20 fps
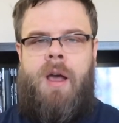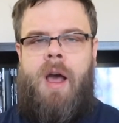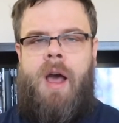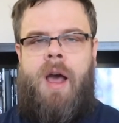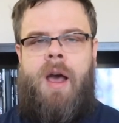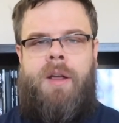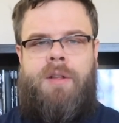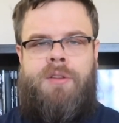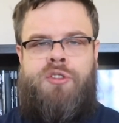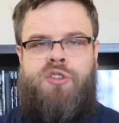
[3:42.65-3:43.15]

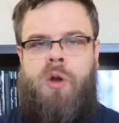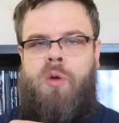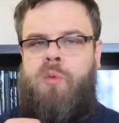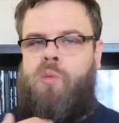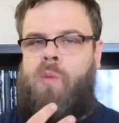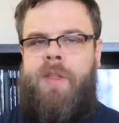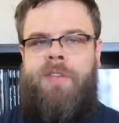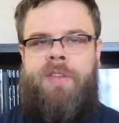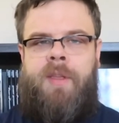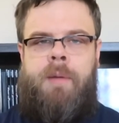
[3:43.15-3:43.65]
uh, drone
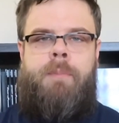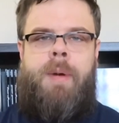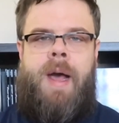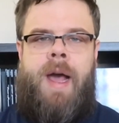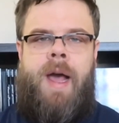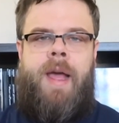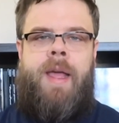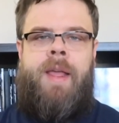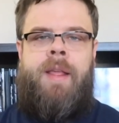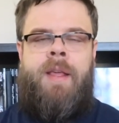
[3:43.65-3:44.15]
whizzing
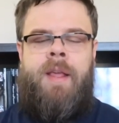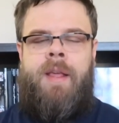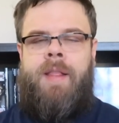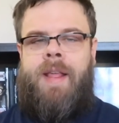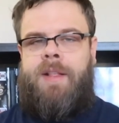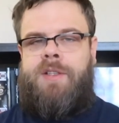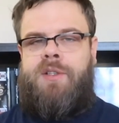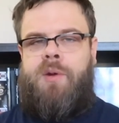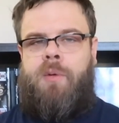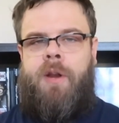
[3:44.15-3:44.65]
by,
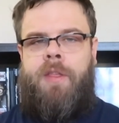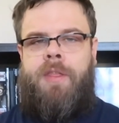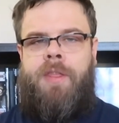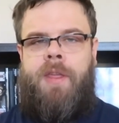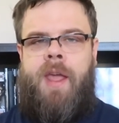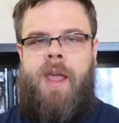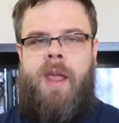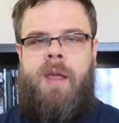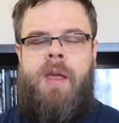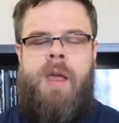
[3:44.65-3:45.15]
that sort of
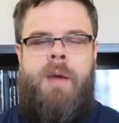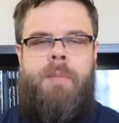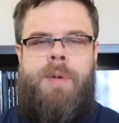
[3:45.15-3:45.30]
thing.